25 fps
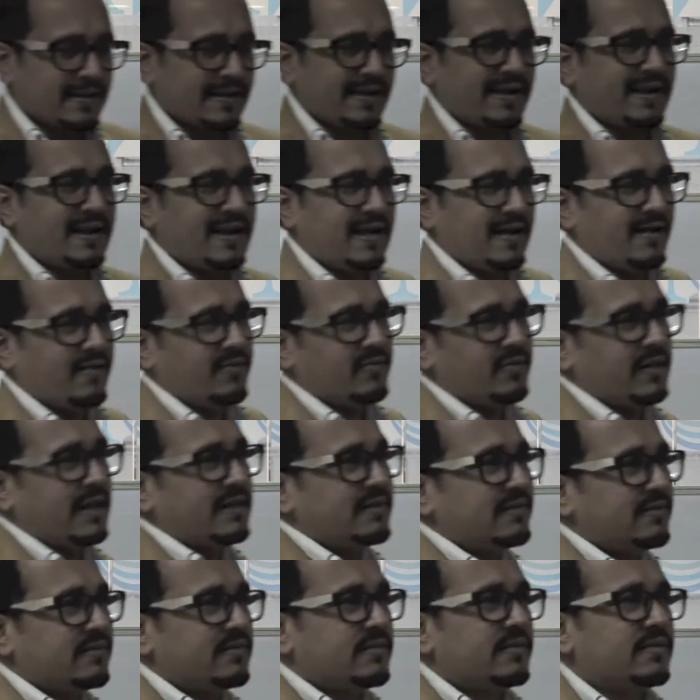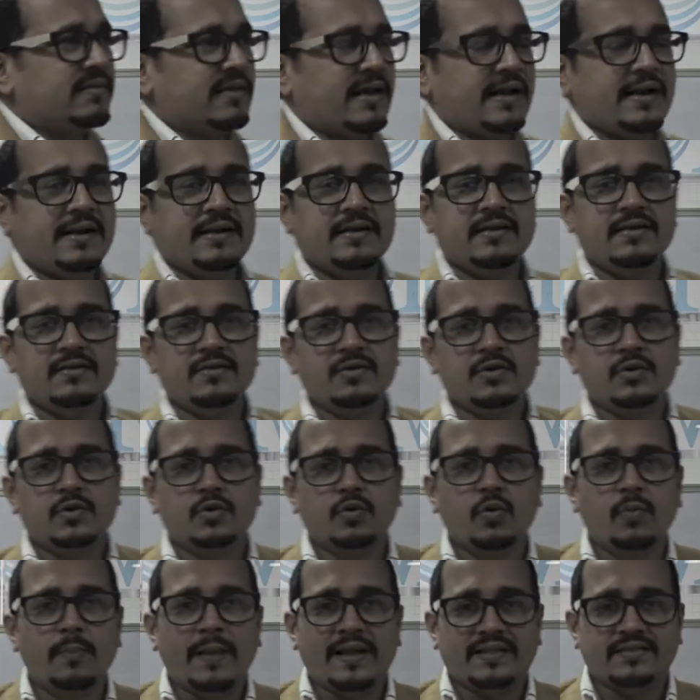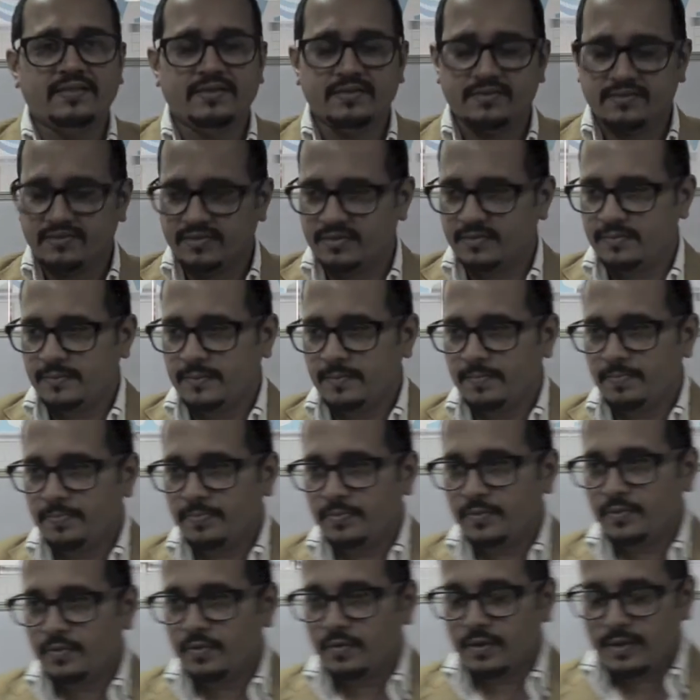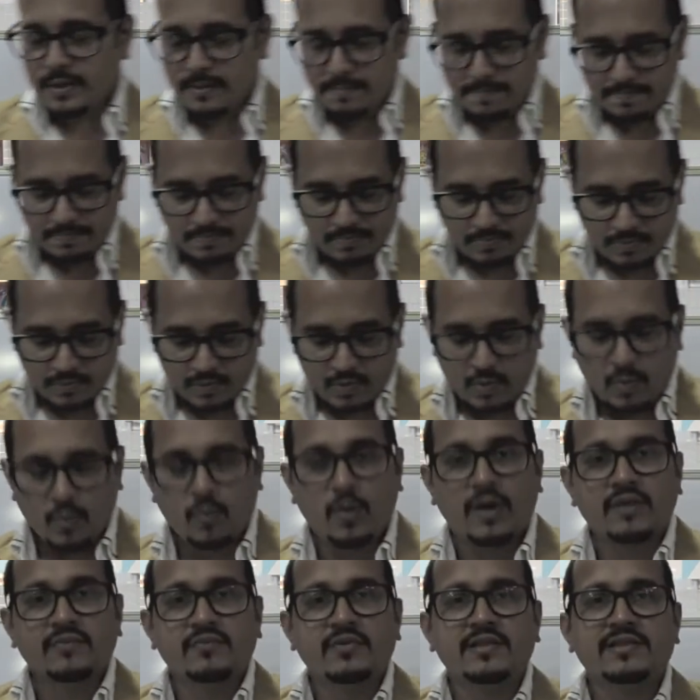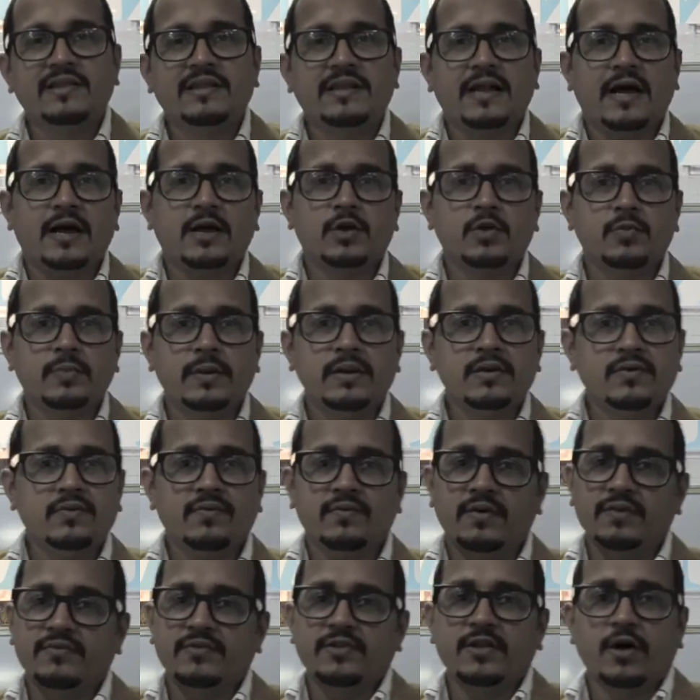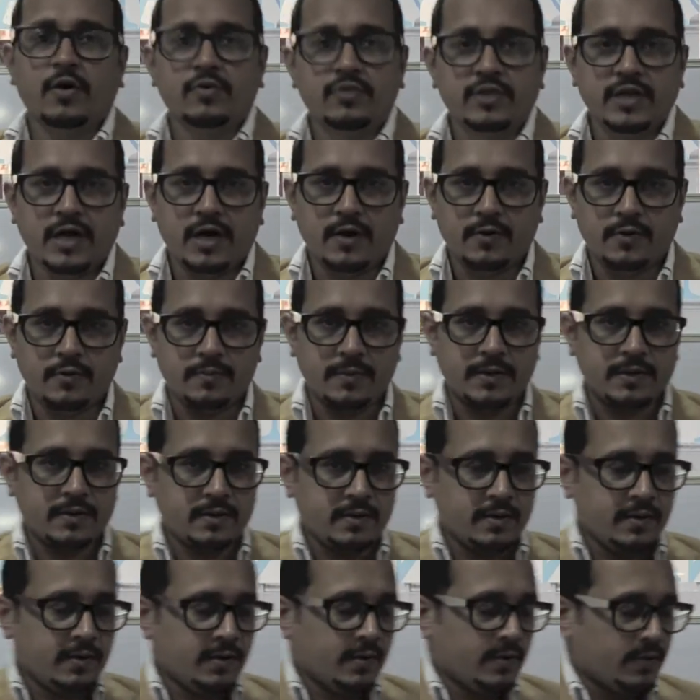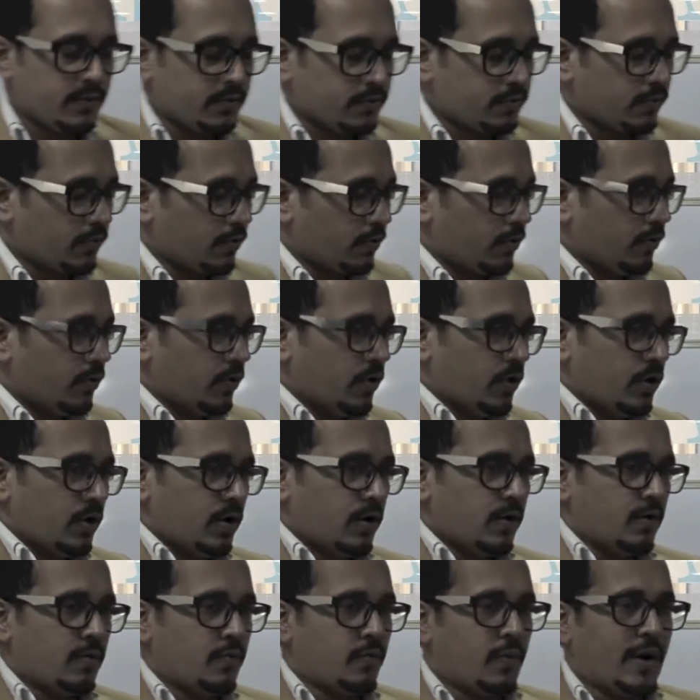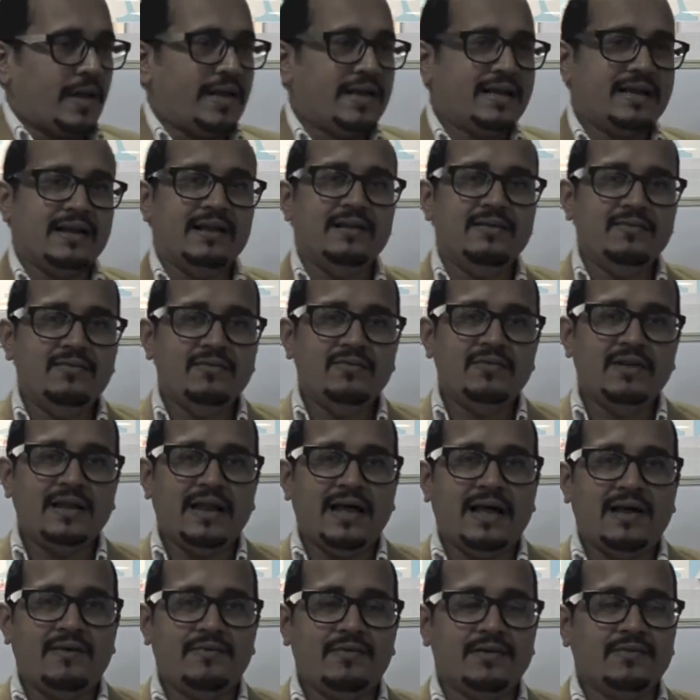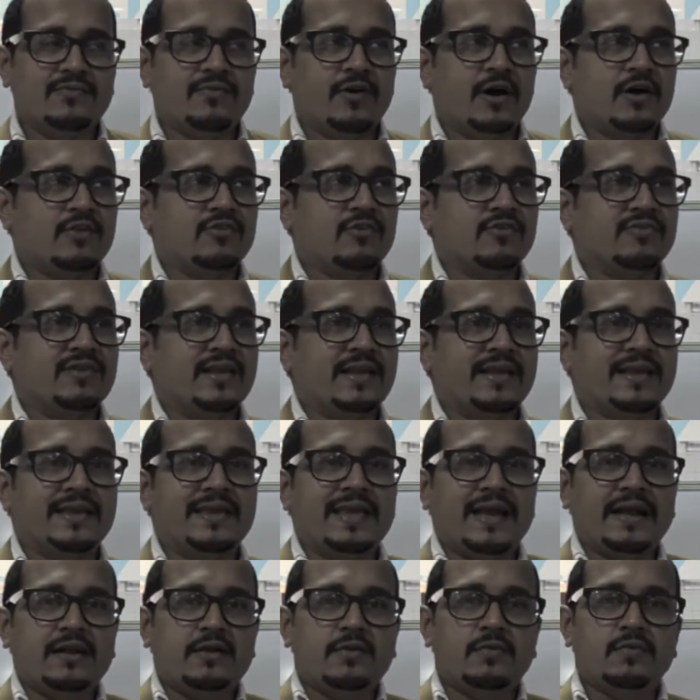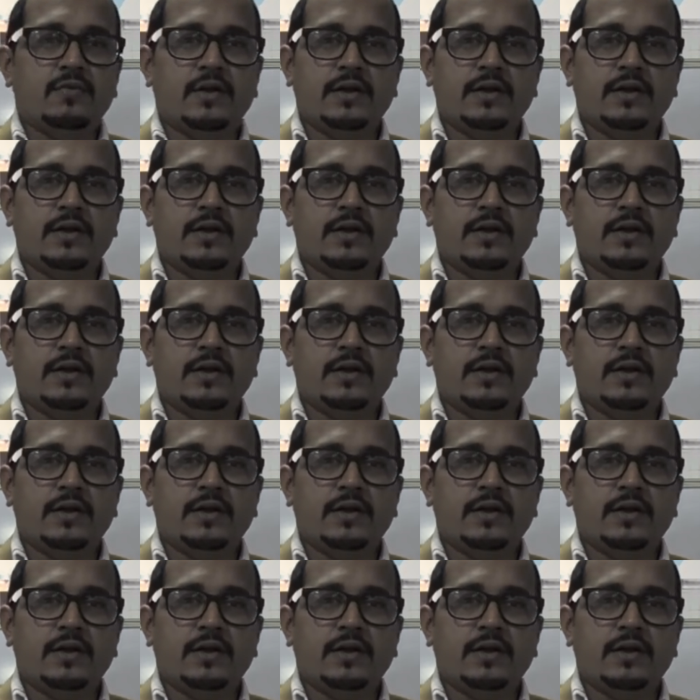can have, let's decide two methods. Okay, one with an argument, one without the argument. So vehicle will have a function, say get